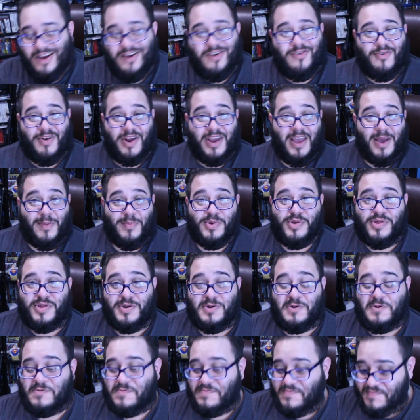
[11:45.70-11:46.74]
Great
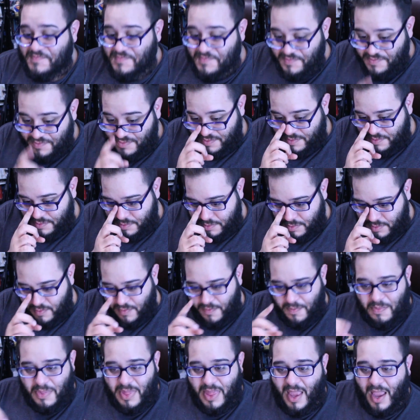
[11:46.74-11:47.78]
episode.
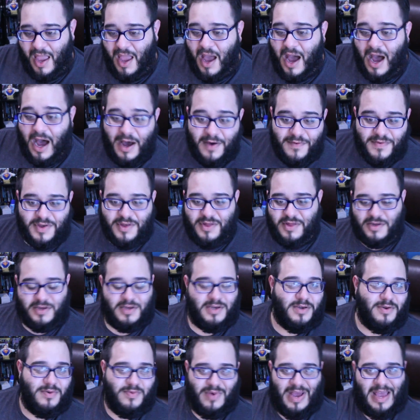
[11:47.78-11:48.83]

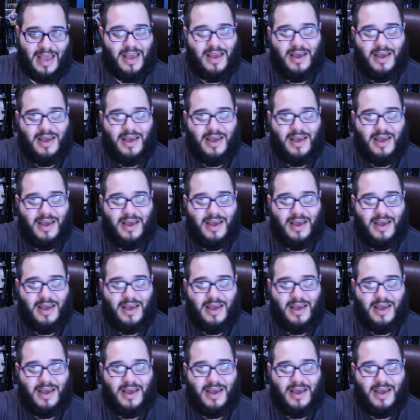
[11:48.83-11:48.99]
Obviously,